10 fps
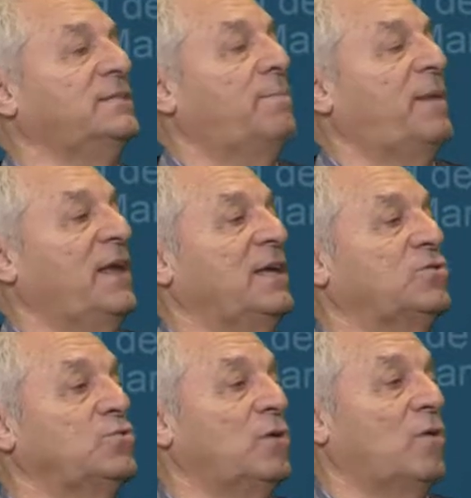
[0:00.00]
The
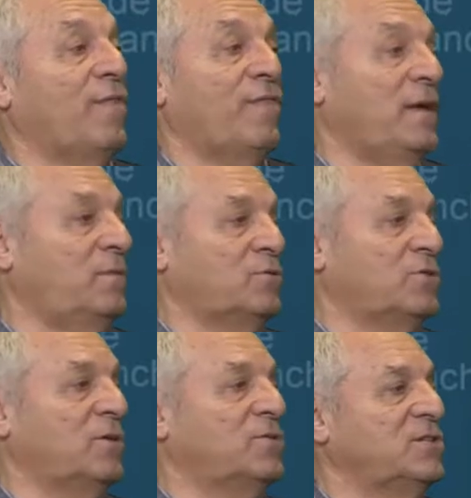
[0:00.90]
first equation
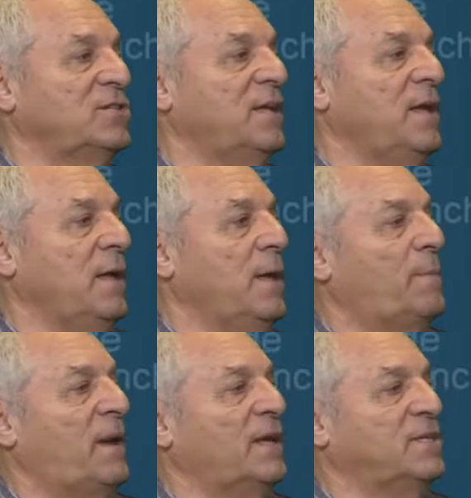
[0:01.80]
has by
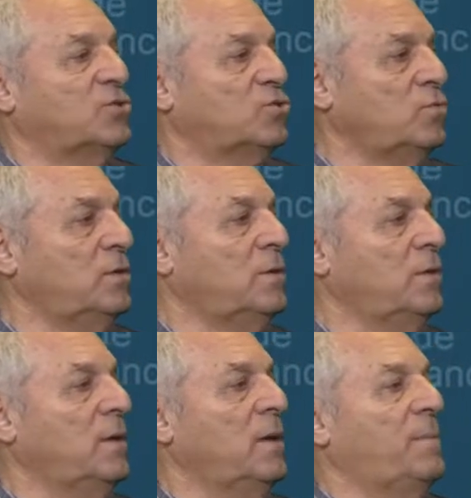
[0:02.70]
coefficients,
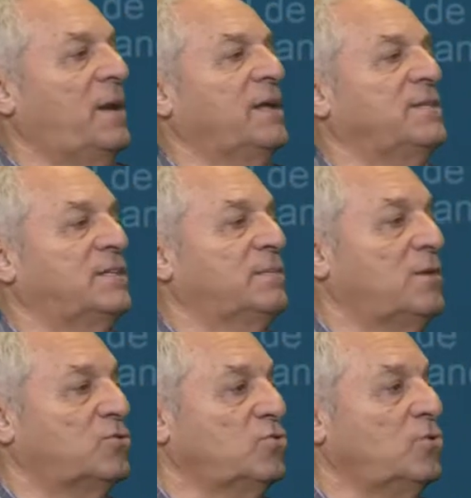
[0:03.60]
for x1
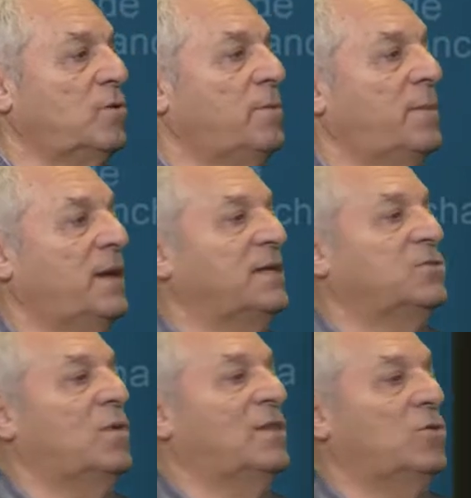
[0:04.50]
0,
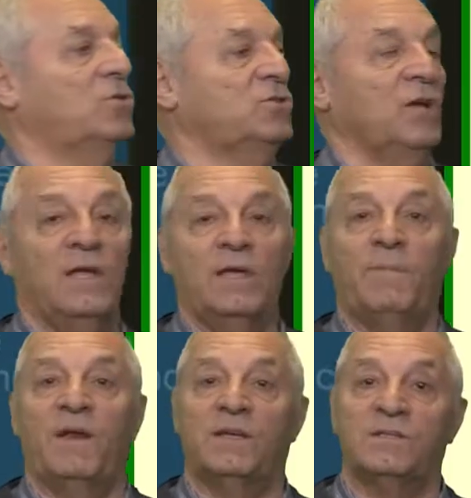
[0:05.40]
because it does not
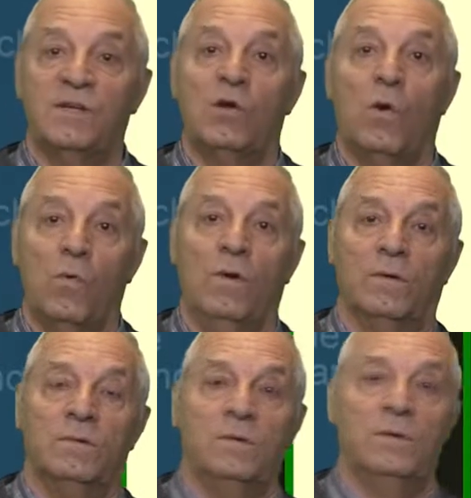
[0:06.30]
exist,
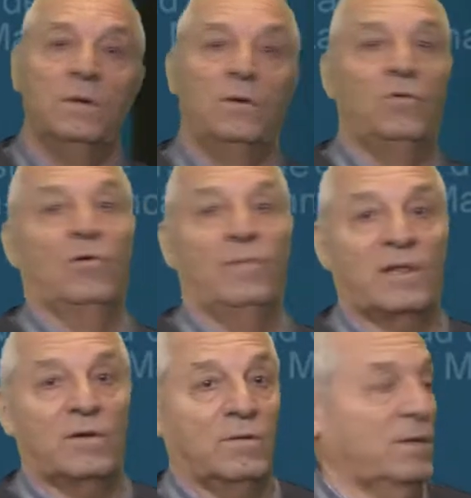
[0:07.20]
for x2
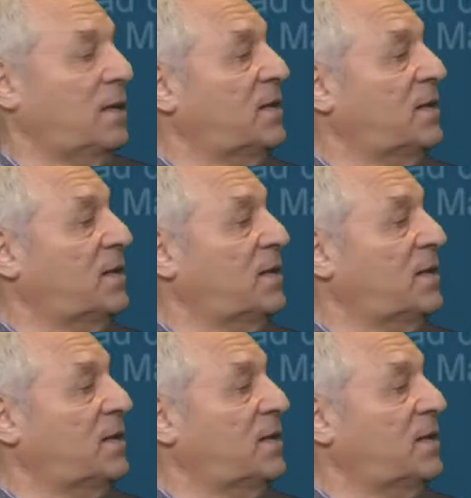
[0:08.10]
1,